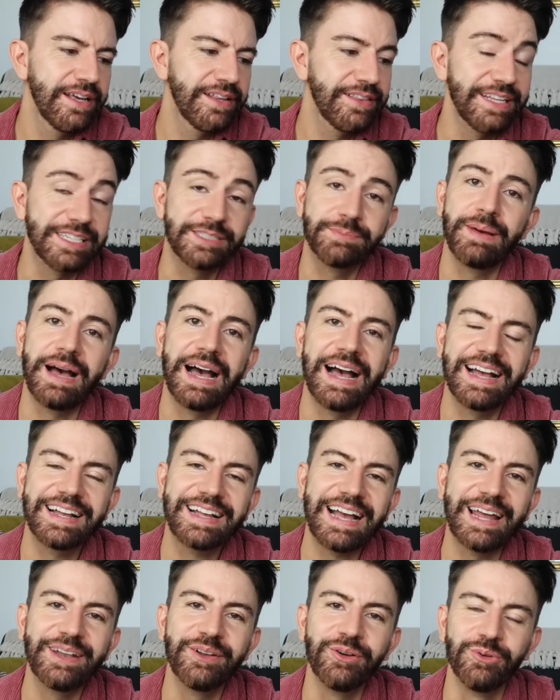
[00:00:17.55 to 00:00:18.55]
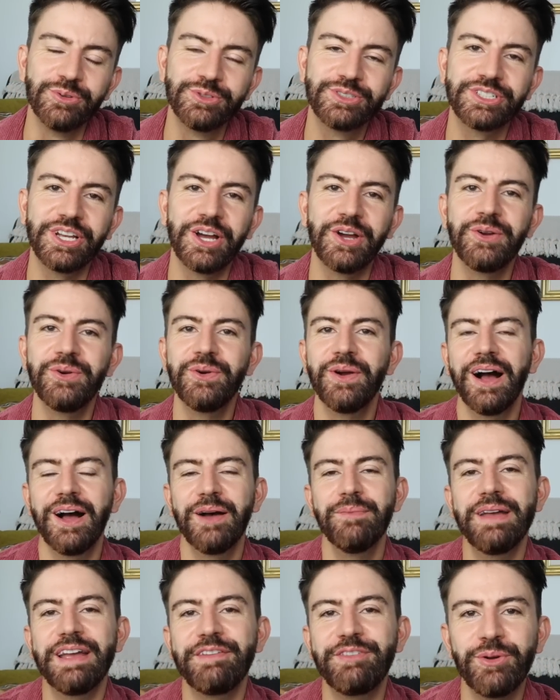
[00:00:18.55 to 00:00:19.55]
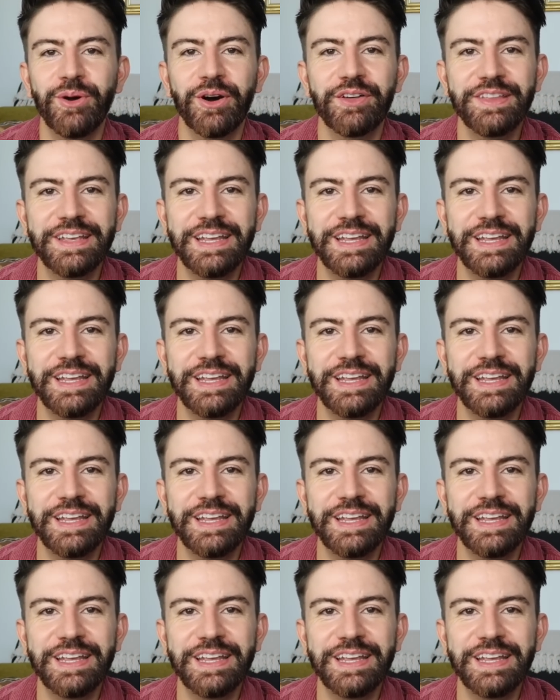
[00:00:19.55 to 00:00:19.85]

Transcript: this bag, and also if you are